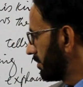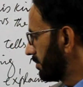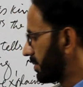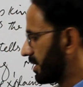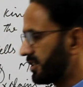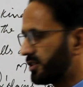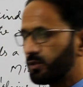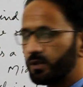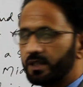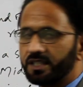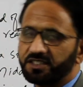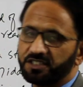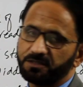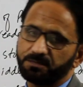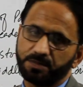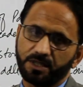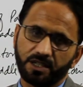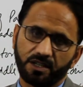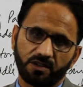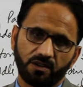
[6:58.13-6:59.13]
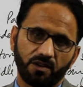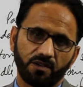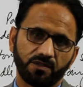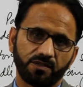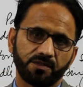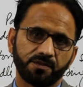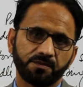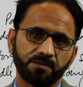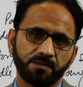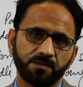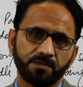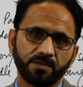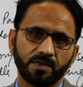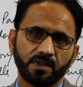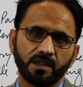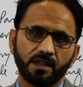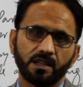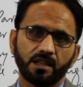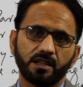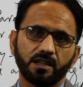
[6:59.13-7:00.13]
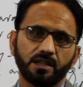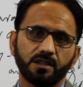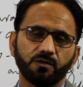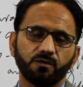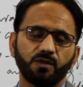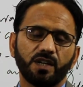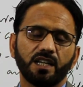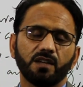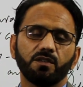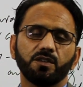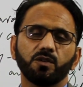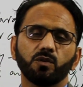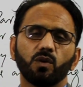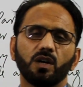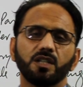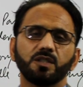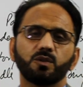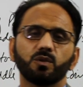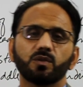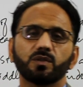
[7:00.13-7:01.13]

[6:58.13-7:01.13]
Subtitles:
persuasive paragraph. Whenever you want to